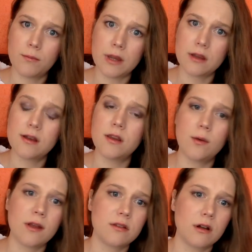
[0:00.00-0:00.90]
million
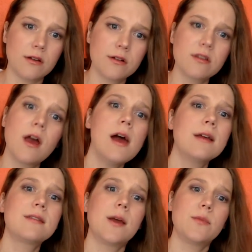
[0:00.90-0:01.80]
US.
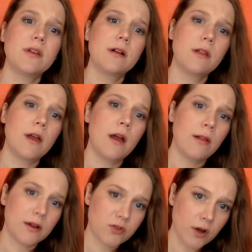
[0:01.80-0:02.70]
Samsung
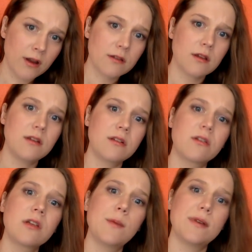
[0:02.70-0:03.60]
Electronics
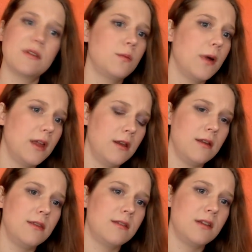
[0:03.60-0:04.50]
additionally participated
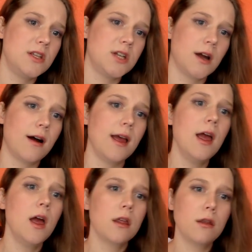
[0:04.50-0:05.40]
in the CGI
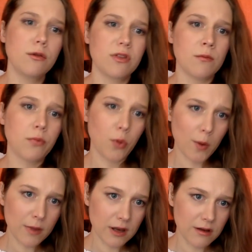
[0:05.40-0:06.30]
Youth
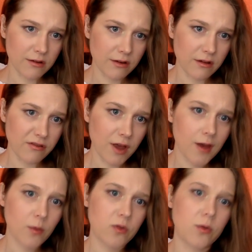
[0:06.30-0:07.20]
Employment Initiative,
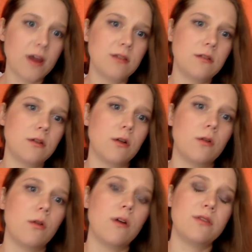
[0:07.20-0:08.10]
which raised a
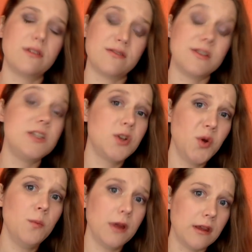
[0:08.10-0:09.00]
total of
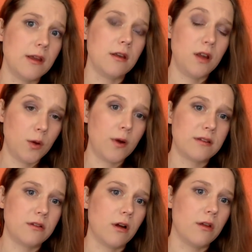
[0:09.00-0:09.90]
$72 million US.